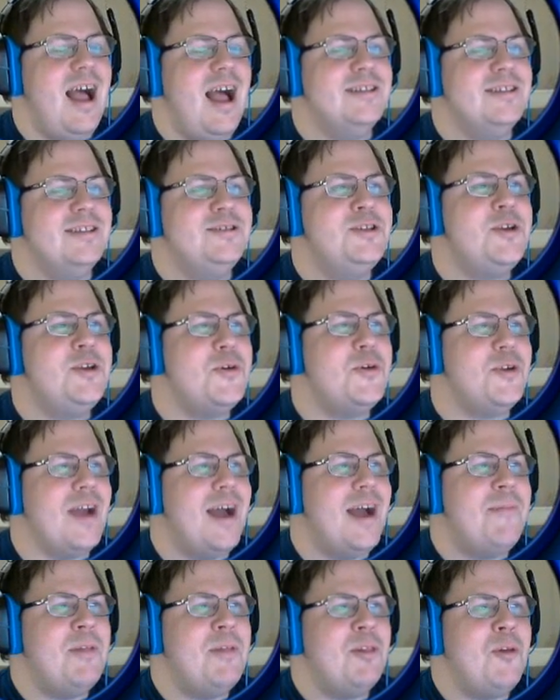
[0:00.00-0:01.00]
Dude,
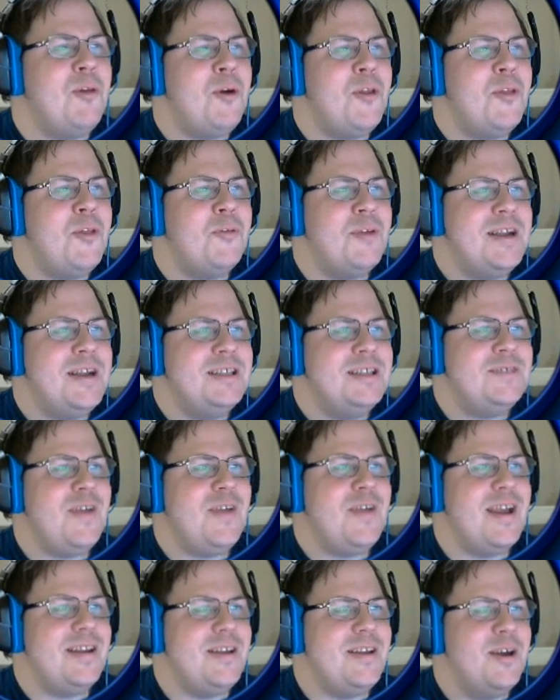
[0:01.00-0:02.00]
I'm a Lord of the Rings
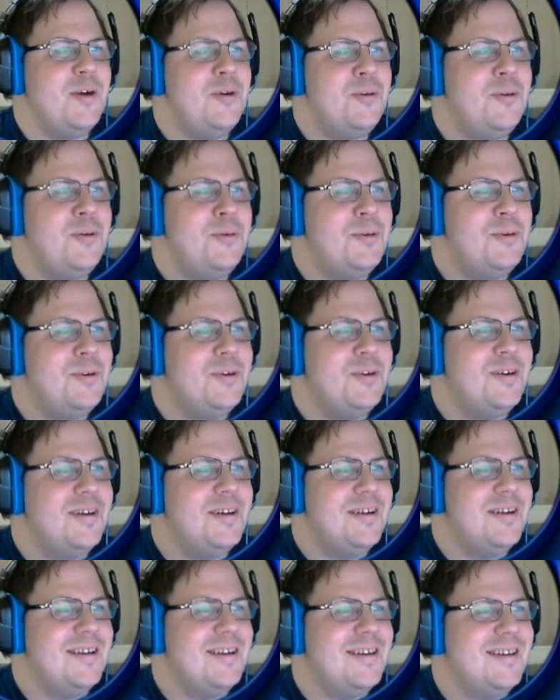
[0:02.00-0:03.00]
fan, yo.
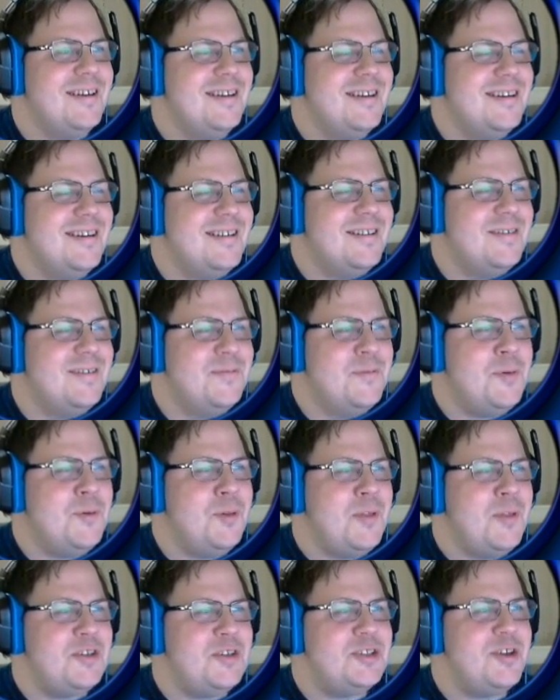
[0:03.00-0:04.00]
Fool
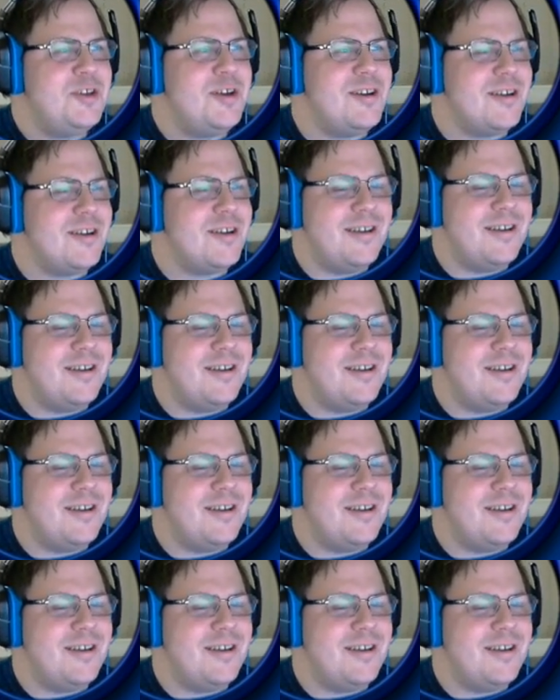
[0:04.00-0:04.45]
of a took.